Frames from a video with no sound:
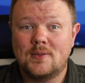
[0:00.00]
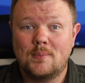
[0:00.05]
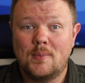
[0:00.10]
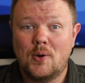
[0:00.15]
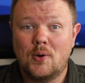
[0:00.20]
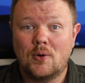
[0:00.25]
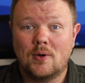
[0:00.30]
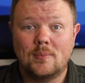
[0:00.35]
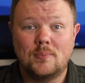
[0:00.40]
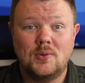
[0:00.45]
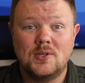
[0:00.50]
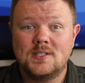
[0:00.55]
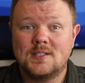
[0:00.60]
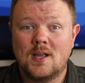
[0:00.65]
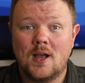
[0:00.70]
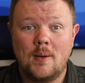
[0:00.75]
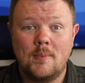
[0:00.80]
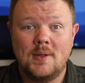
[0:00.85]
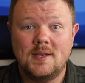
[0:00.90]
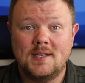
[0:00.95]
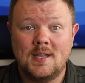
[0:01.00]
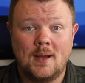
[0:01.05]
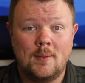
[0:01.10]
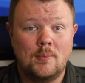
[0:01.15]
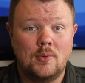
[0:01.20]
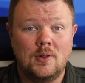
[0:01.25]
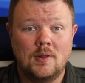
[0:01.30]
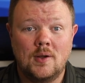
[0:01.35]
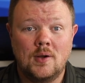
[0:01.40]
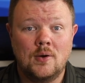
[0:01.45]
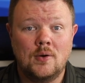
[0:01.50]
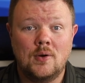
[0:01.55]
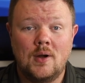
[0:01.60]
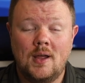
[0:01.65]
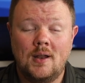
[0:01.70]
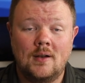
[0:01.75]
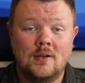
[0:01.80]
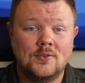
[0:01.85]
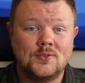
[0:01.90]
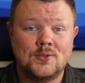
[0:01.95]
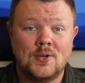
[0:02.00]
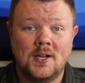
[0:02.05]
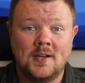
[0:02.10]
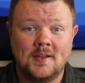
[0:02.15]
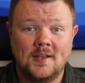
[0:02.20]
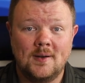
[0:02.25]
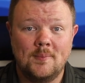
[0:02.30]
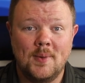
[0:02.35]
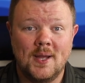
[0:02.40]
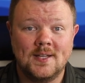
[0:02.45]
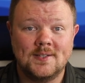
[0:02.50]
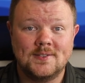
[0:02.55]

the mower, please comment down below and I'll try and get them